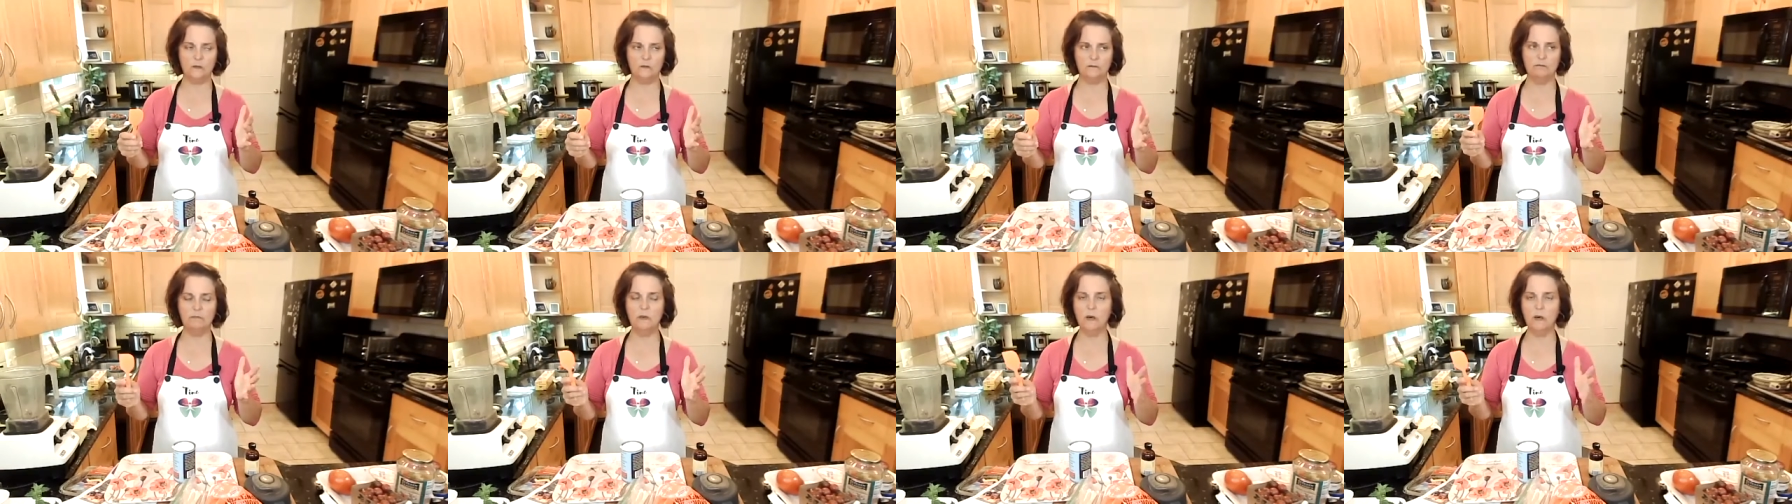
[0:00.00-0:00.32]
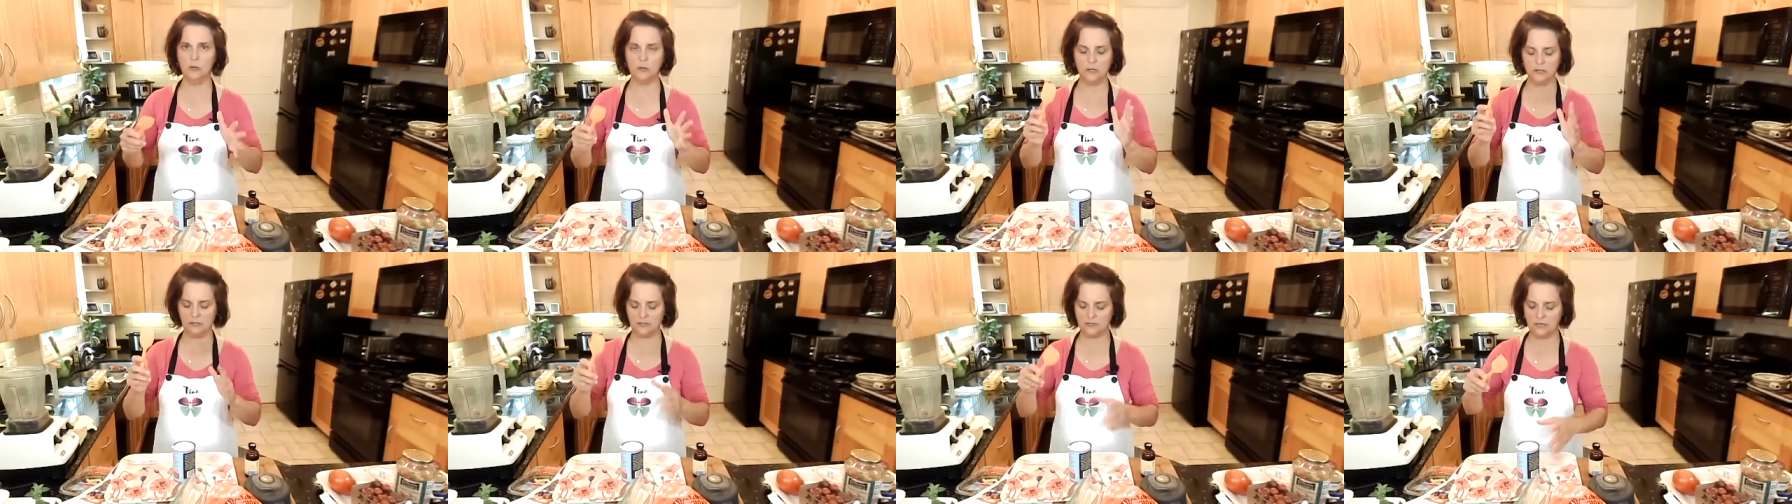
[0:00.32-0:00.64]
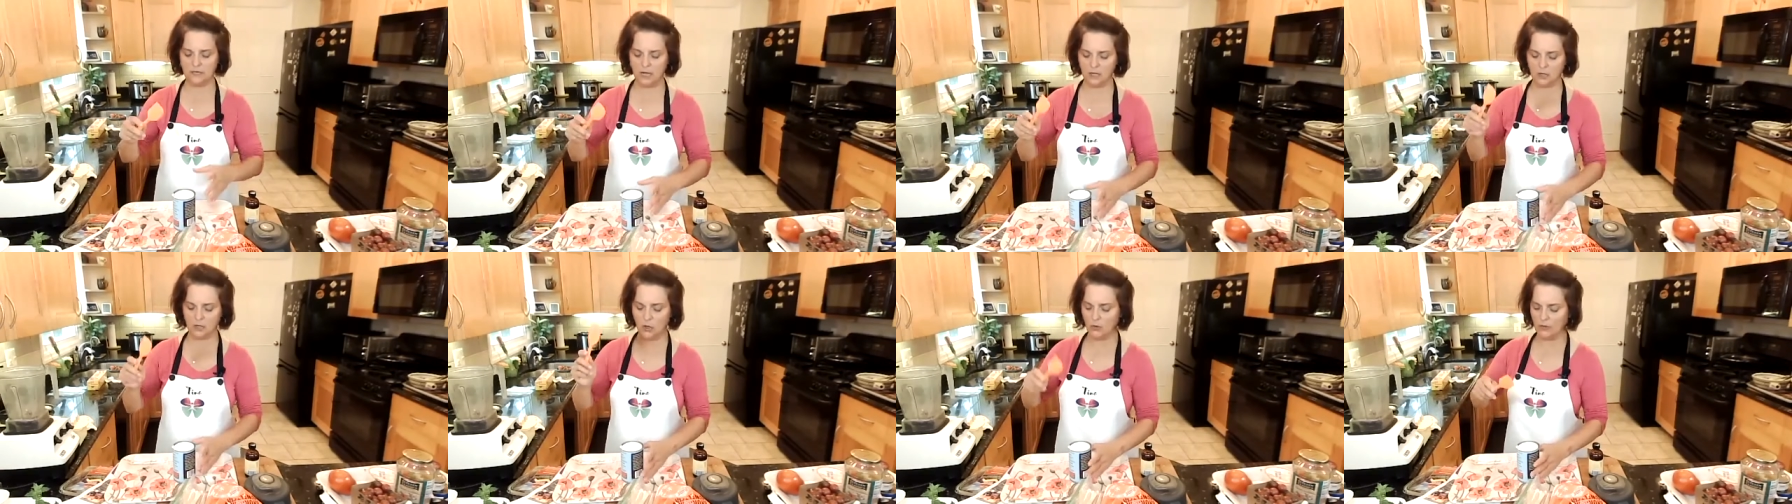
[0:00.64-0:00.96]
milk. It's
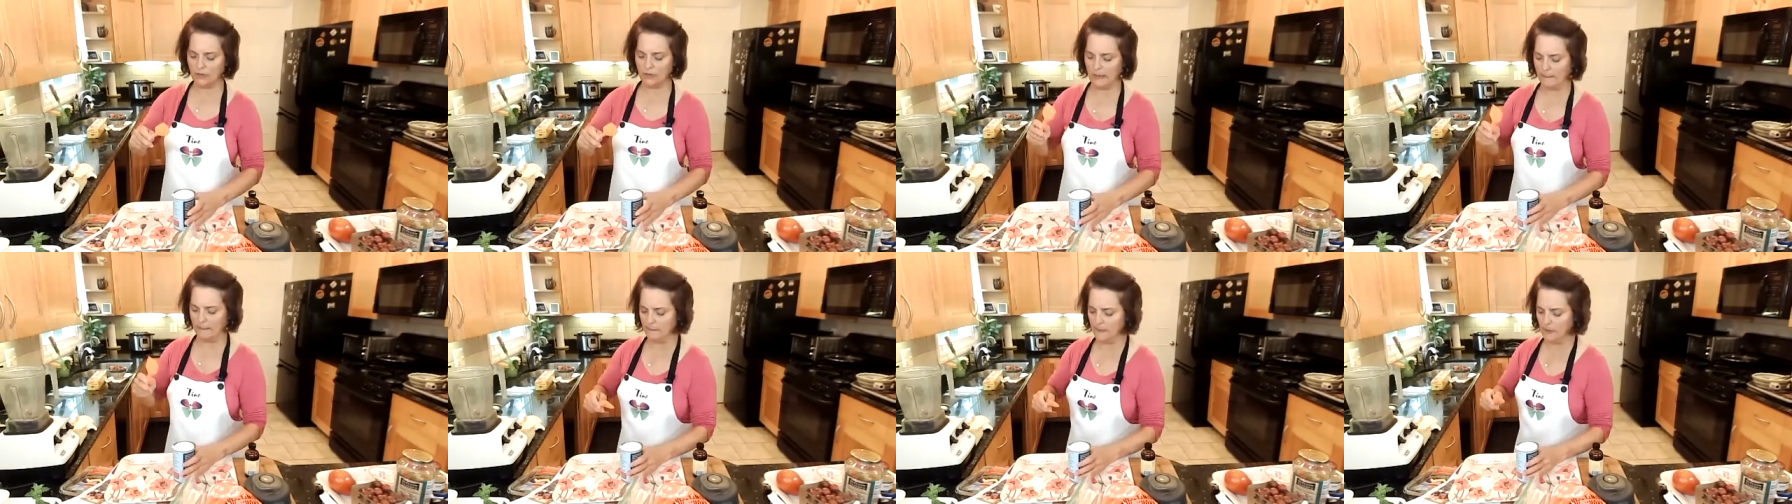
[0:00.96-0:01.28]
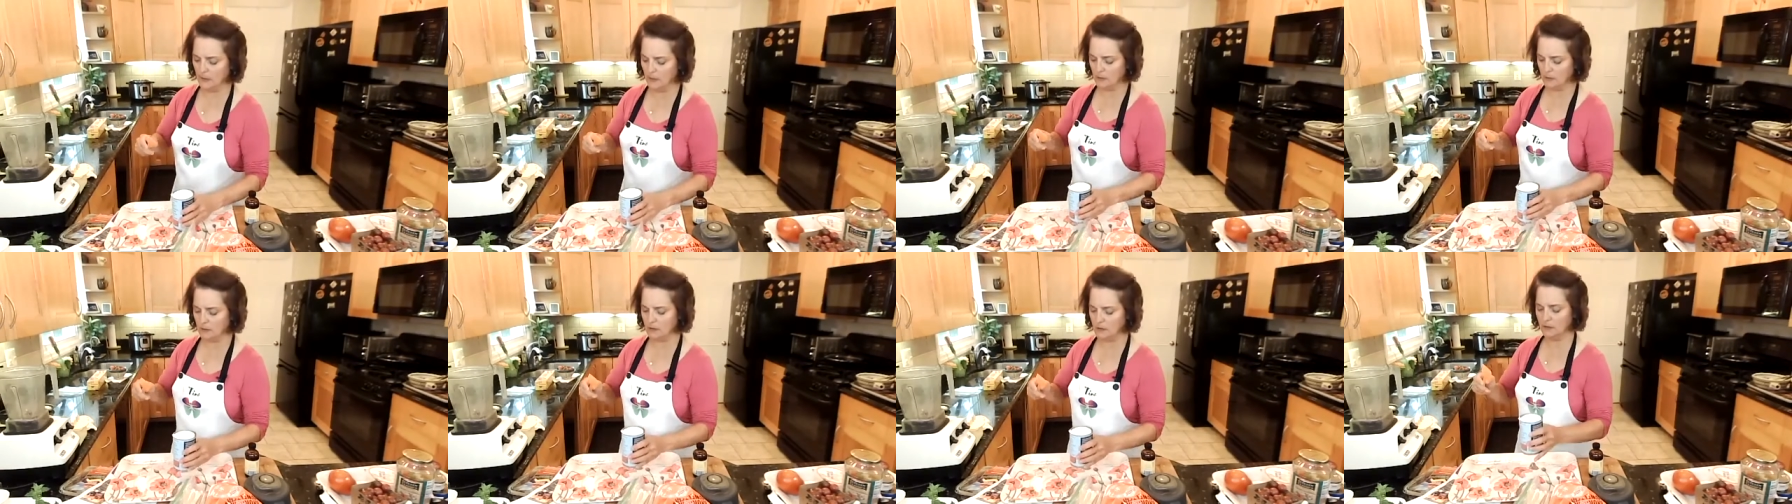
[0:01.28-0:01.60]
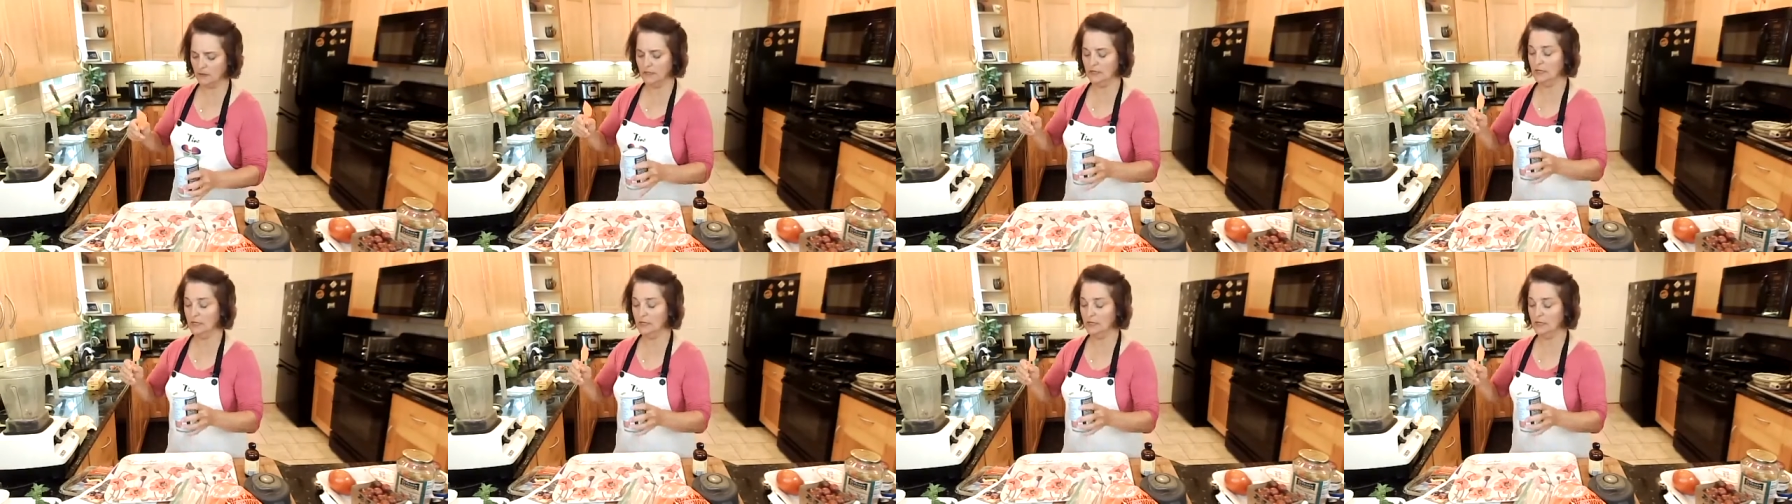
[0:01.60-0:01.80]
not coconut milk.